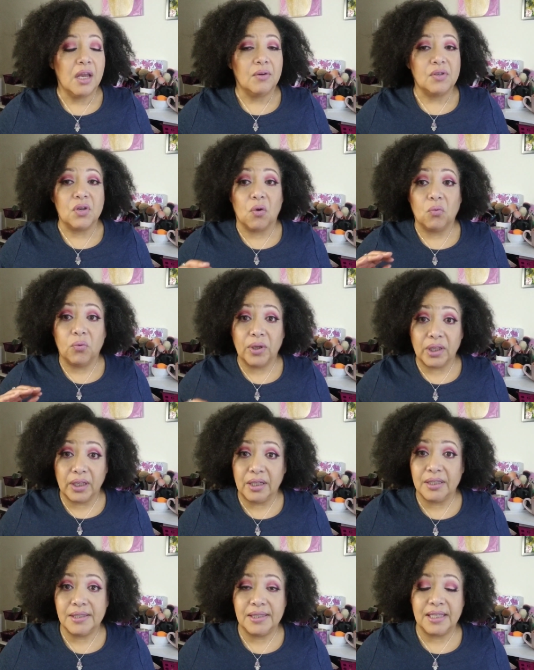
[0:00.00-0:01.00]
It was a really
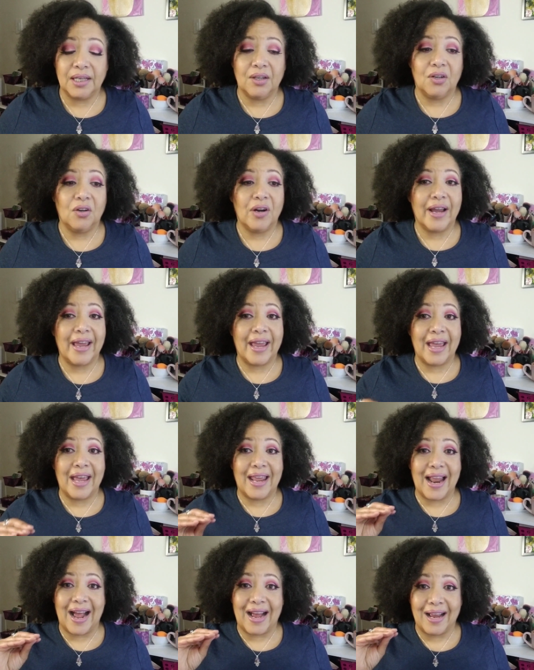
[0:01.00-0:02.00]
good deal.
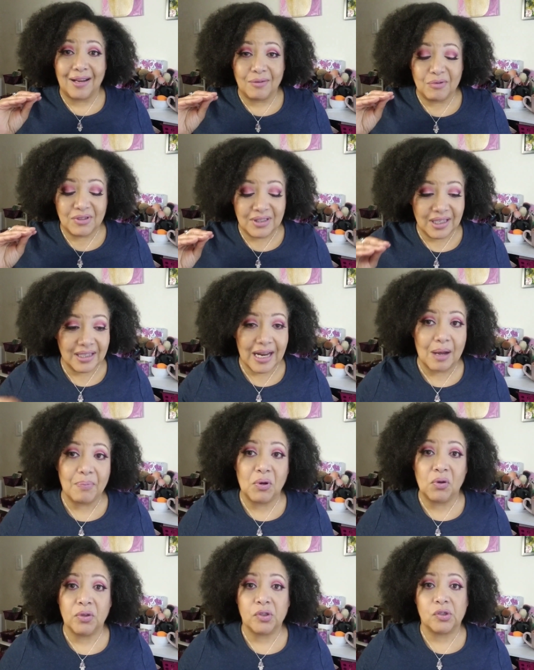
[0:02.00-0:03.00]
And I did
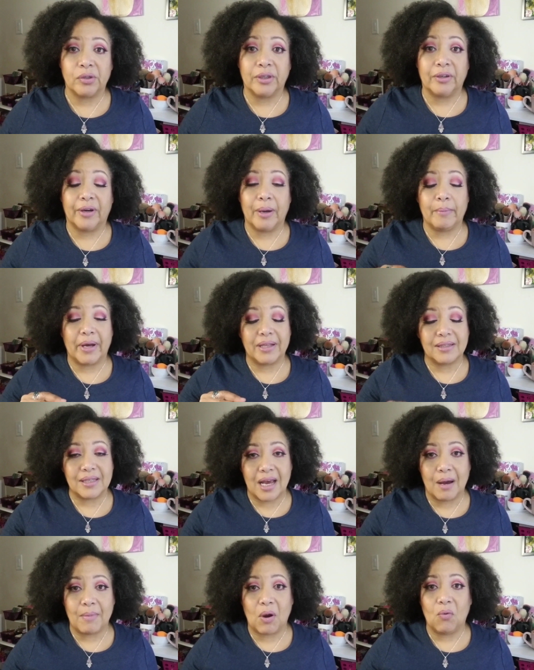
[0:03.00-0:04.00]
not pull the trigger. And by the
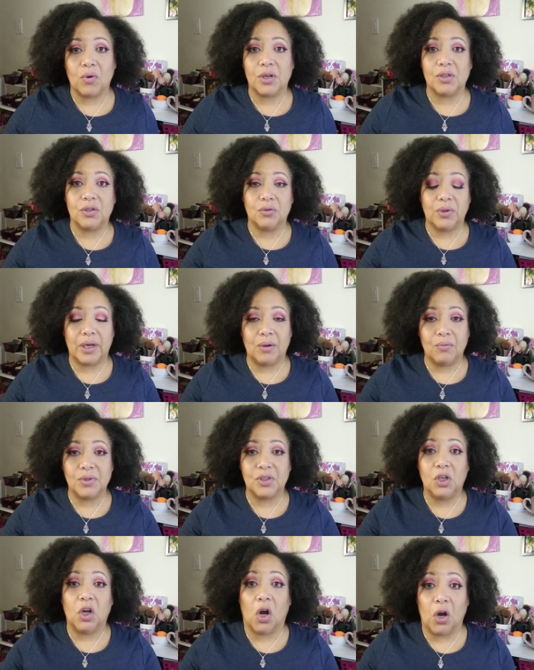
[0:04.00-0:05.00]
time I wanted to, it
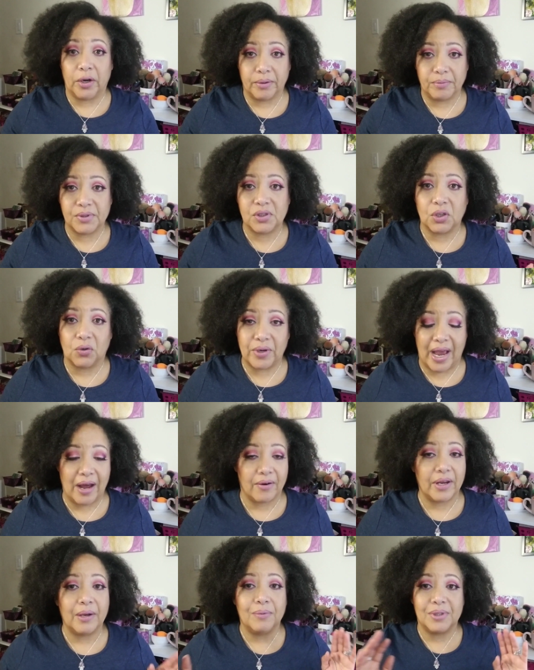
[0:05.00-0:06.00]
was gone. It was sold
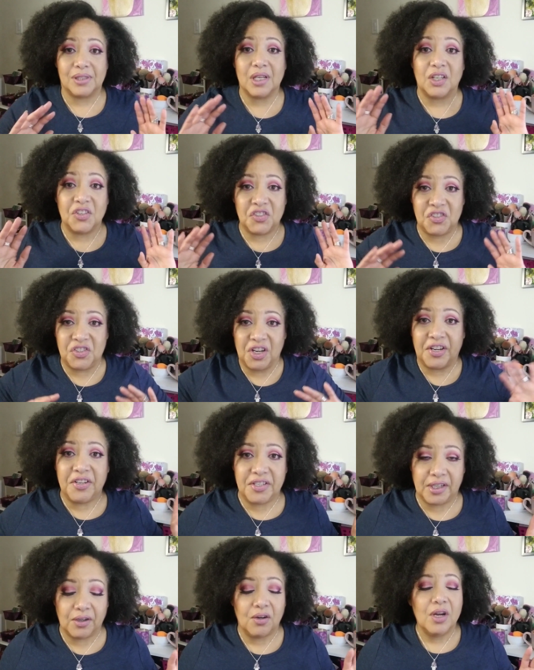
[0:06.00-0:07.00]
out. It was a
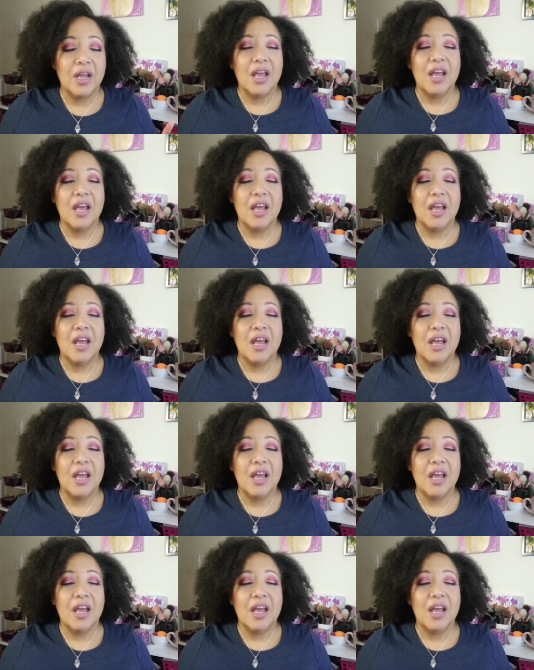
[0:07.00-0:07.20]
done deal.